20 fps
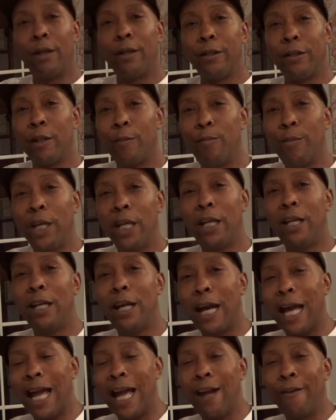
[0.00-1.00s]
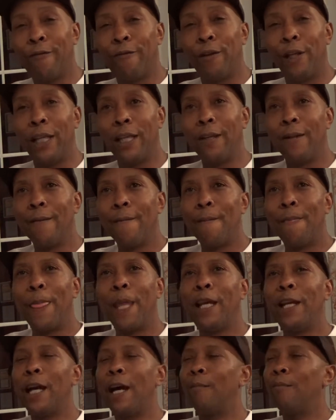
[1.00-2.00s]
to be an athlete.
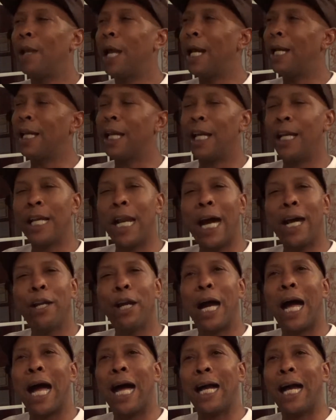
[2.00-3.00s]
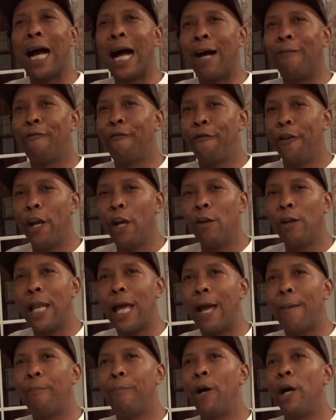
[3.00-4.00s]
And I'm like, and I feel
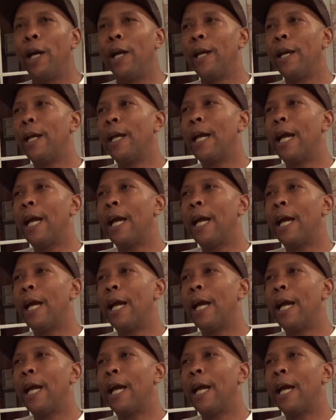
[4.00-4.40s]
that, but